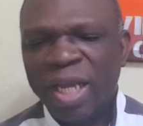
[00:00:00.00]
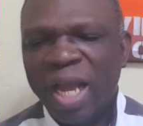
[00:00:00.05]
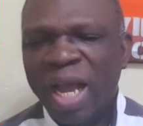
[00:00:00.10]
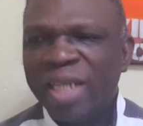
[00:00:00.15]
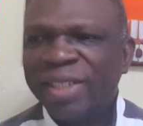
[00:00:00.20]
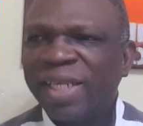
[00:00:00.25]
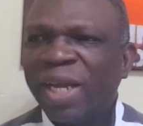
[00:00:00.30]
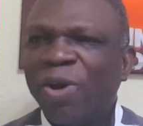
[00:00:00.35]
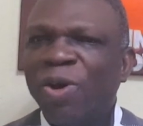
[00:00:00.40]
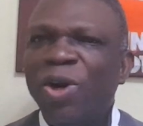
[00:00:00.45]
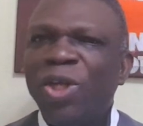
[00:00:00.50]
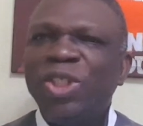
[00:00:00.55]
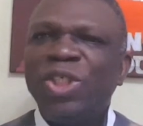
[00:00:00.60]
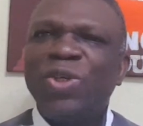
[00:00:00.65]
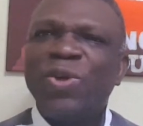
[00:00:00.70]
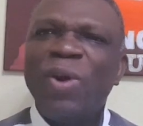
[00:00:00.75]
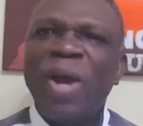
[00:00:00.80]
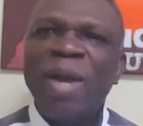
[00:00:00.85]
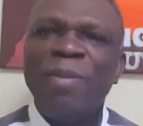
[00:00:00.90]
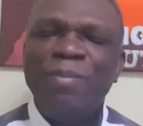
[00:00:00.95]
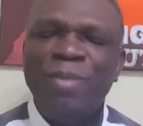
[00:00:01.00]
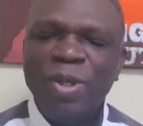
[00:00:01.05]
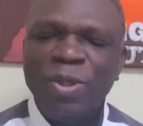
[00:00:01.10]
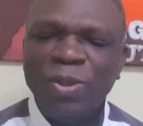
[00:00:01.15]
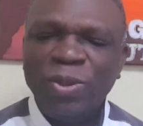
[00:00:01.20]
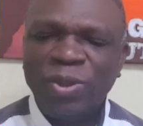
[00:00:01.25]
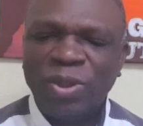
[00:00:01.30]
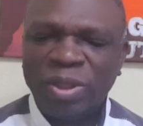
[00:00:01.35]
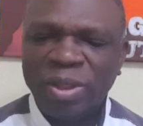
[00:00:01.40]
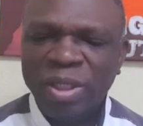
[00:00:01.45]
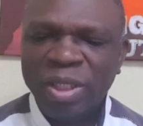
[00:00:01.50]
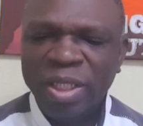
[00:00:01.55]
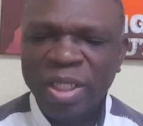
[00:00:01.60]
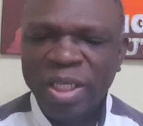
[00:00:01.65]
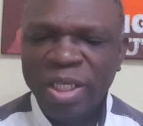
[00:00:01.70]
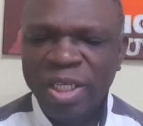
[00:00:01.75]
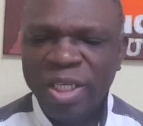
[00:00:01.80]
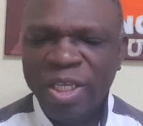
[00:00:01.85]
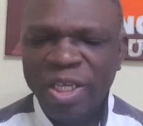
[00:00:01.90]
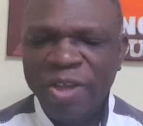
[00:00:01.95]
Psychological abuse
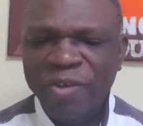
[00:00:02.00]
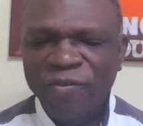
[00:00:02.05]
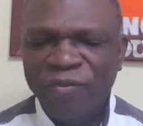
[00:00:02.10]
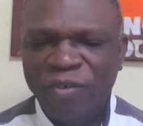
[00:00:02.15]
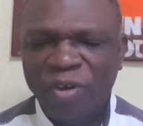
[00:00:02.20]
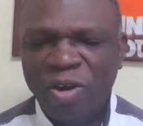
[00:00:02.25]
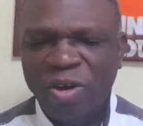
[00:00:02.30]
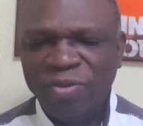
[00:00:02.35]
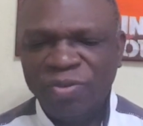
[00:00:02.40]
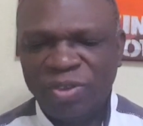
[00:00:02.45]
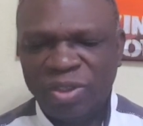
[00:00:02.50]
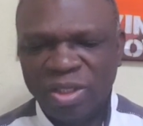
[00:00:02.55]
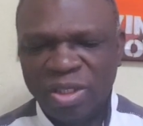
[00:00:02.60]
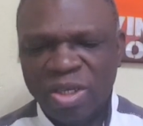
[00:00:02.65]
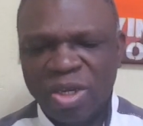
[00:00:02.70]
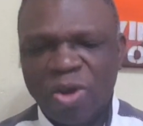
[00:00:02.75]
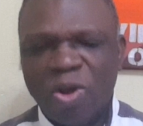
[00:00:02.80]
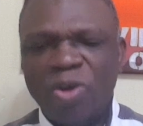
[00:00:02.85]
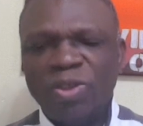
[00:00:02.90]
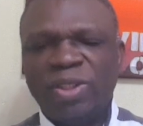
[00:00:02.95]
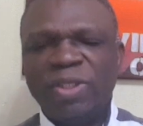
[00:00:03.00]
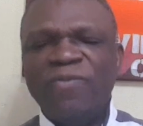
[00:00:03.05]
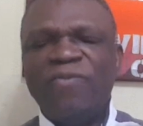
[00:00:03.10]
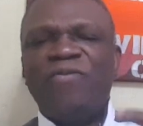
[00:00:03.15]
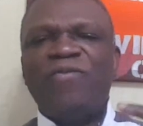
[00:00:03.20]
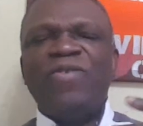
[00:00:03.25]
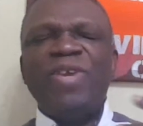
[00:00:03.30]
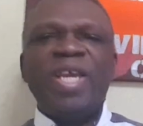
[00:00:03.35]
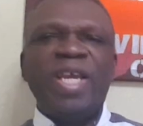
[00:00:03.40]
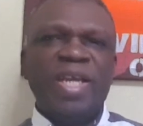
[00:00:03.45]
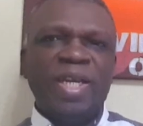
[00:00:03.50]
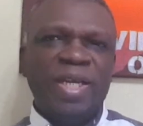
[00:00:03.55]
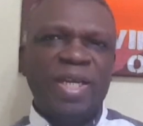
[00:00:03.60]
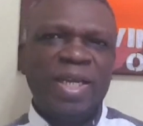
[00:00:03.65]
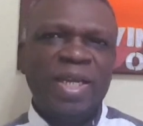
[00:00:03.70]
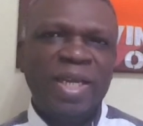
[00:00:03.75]
involves causing fear